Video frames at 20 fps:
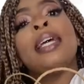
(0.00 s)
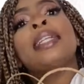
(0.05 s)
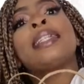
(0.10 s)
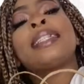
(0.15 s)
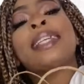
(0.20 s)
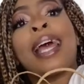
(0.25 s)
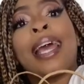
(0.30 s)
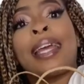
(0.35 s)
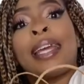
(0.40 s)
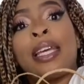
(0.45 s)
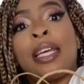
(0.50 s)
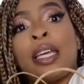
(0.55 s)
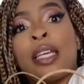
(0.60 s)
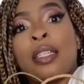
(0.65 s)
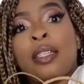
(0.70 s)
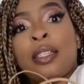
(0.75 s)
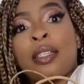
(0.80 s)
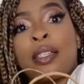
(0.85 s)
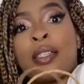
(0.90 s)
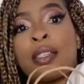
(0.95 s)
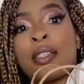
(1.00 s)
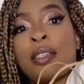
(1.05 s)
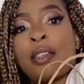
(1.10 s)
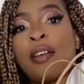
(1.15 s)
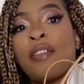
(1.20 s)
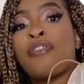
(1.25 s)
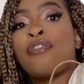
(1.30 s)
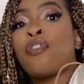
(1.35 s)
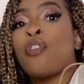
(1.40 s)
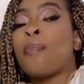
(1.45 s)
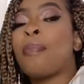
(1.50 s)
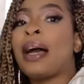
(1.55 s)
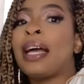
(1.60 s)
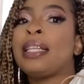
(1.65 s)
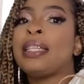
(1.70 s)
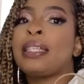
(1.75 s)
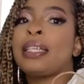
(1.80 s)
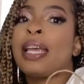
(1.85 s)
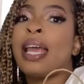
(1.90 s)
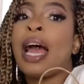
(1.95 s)
tackies for
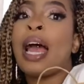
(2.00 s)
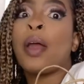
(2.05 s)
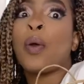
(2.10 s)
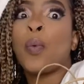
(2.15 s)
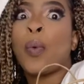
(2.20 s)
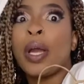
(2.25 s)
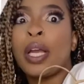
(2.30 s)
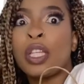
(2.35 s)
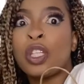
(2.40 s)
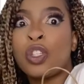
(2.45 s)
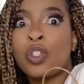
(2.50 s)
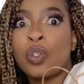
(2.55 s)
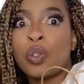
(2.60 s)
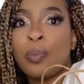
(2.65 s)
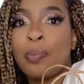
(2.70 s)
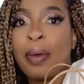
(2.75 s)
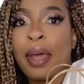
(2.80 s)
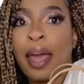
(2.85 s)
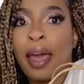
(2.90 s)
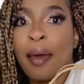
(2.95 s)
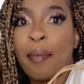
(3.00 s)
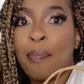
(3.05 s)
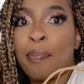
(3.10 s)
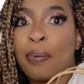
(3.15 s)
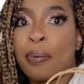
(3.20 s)
Bandy. I went to Pep.